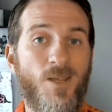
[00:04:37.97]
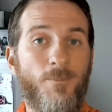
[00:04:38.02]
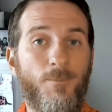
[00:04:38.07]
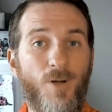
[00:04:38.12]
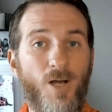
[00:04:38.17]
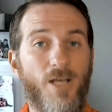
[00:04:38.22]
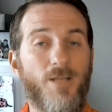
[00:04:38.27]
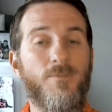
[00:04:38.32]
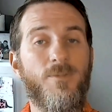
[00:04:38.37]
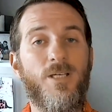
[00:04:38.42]

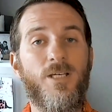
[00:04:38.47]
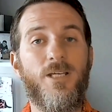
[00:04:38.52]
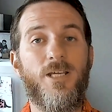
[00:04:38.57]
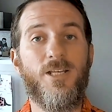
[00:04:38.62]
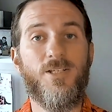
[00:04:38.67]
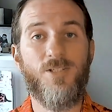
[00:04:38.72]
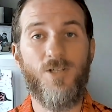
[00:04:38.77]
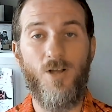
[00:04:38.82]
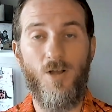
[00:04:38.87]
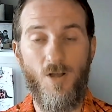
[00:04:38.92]
but
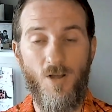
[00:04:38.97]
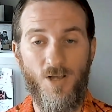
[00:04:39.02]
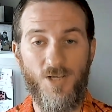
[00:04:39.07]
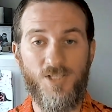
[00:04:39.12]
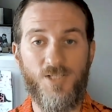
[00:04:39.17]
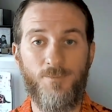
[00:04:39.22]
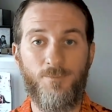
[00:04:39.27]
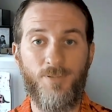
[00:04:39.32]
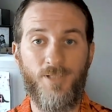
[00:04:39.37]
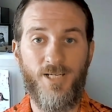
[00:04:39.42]
it's an
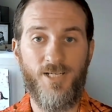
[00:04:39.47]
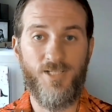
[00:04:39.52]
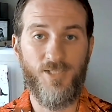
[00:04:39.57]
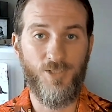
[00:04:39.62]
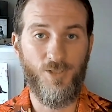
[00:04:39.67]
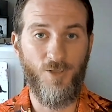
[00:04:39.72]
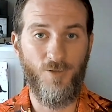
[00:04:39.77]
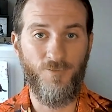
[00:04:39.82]
awesome place to go